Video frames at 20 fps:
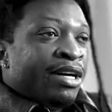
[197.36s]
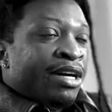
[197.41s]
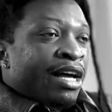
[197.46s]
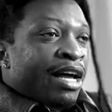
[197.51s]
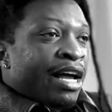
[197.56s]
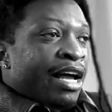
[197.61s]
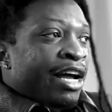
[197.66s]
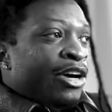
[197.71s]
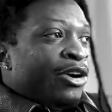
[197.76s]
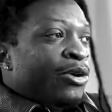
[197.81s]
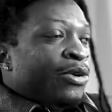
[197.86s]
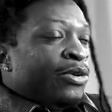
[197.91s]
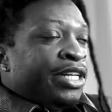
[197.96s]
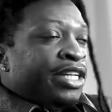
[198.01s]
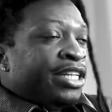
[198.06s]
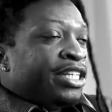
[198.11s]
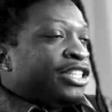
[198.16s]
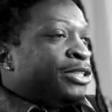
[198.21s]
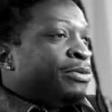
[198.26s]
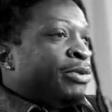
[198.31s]
and all the
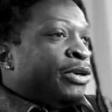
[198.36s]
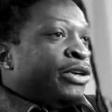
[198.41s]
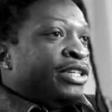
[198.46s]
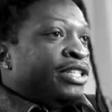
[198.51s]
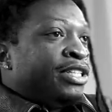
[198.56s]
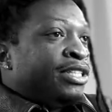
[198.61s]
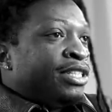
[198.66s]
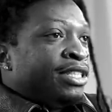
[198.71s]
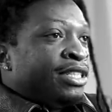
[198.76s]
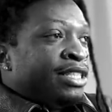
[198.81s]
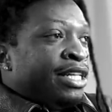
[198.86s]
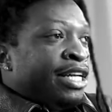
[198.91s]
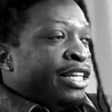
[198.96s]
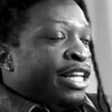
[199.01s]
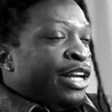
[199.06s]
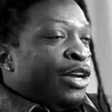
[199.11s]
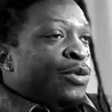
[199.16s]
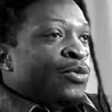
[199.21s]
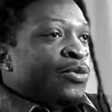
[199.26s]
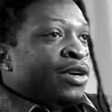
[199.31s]
experiences that they
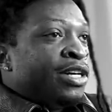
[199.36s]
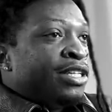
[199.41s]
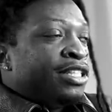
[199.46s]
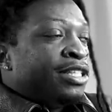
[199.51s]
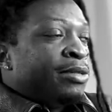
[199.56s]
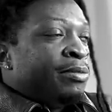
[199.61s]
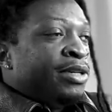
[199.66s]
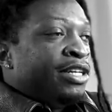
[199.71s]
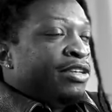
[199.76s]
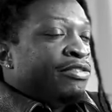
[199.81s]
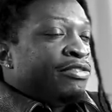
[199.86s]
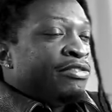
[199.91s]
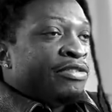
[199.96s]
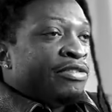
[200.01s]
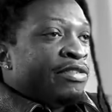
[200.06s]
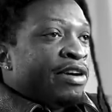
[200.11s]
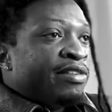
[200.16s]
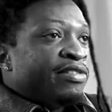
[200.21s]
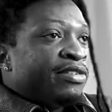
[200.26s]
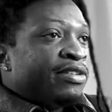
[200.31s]
want to be
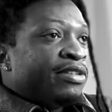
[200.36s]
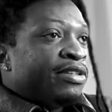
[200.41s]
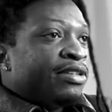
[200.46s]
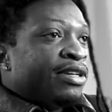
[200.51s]
forever.